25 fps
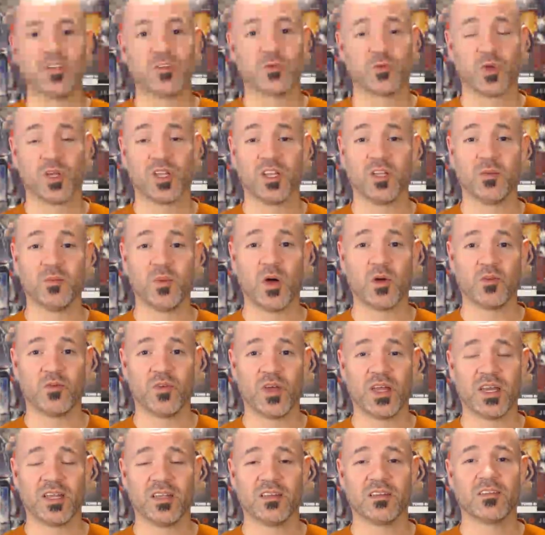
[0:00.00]
he's really
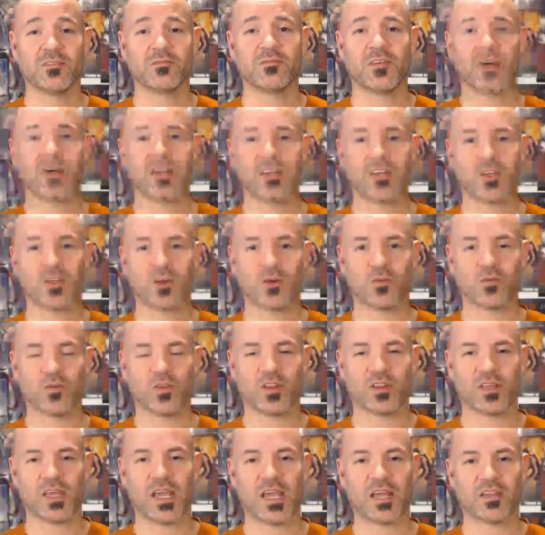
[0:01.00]
motivated to find a cure
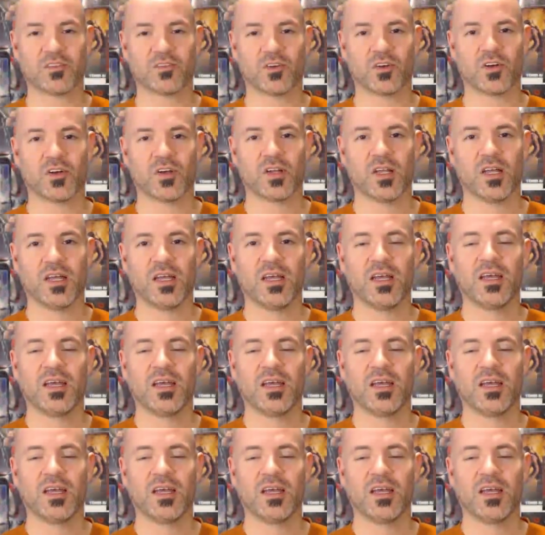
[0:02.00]
for the cancer.